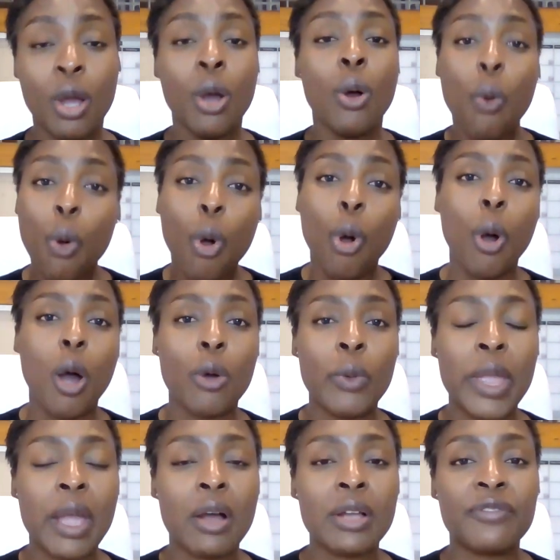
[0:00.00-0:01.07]
Or are
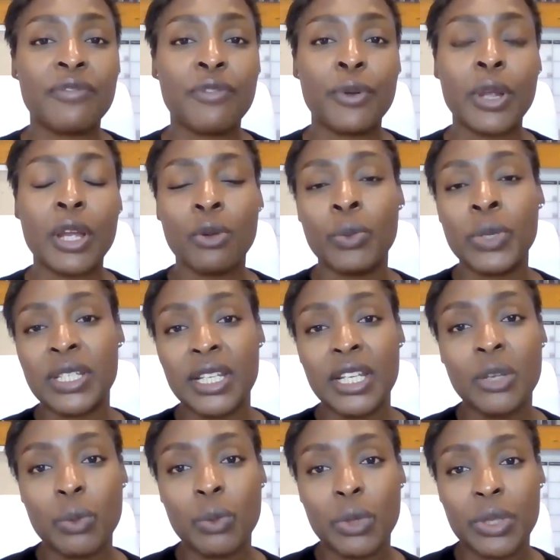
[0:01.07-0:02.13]
we
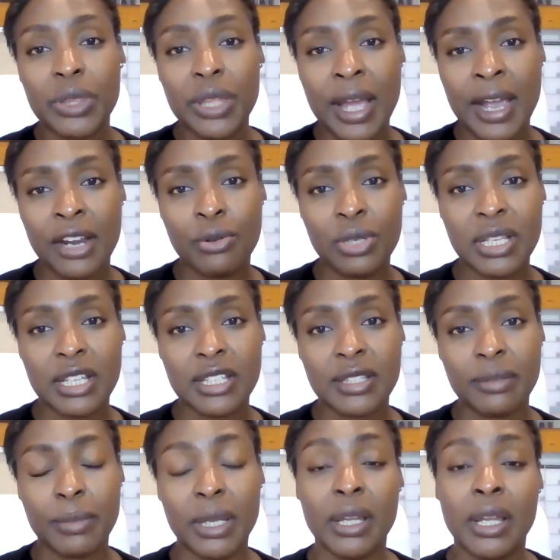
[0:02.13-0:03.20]
dealing with a high risk
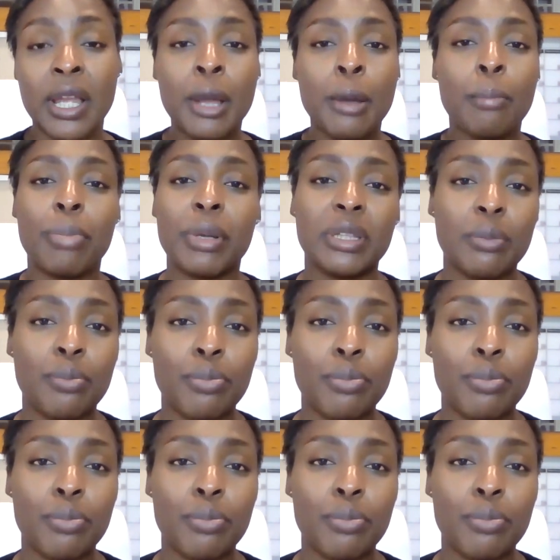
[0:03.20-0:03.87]
customer, but